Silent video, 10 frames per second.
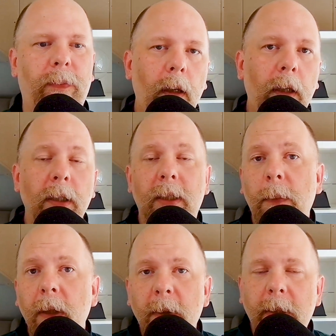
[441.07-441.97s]
Some
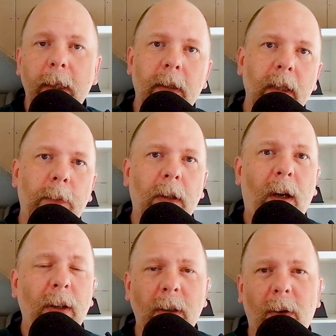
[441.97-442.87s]
of the mistakes in this book
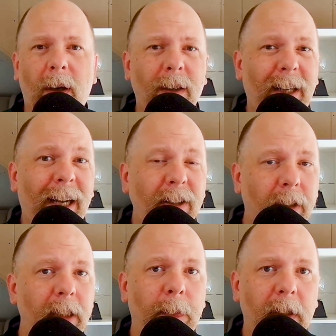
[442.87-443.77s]
also aren't
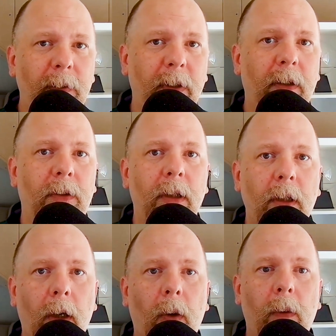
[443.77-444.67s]
actually specific to
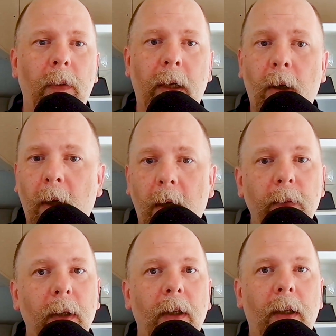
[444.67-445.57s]
Go at all.
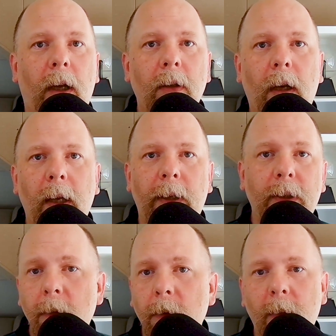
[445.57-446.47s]
I'll call out
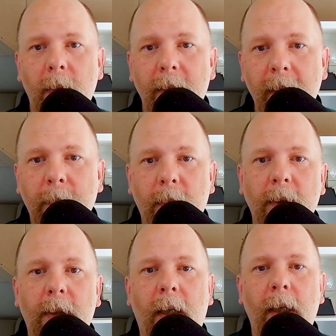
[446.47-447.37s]
two
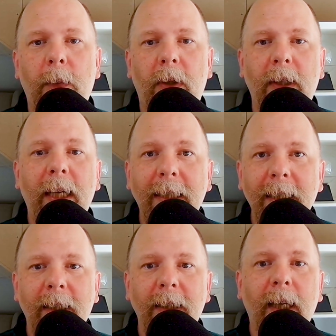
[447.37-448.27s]
examples, numbers
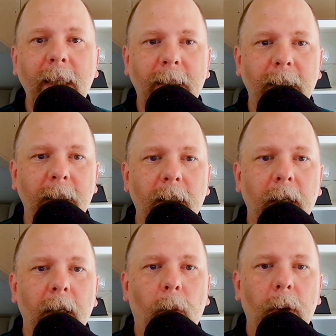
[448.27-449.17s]
18 and 19,
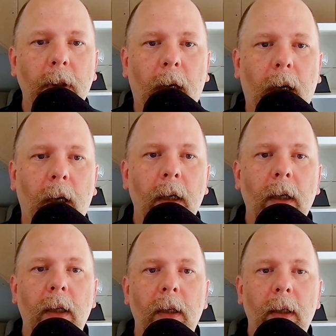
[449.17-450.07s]
which are
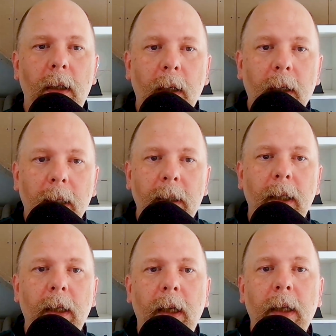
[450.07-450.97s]

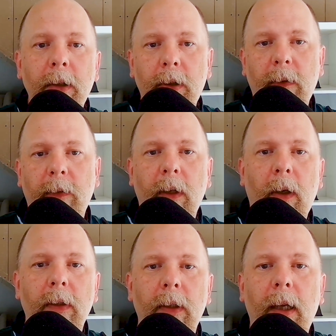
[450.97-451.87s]
neglecting integer
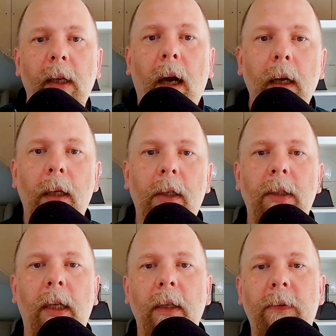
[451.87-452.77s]
overflows and not
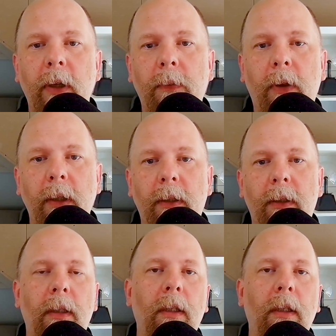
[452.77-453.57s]
understanding floating points.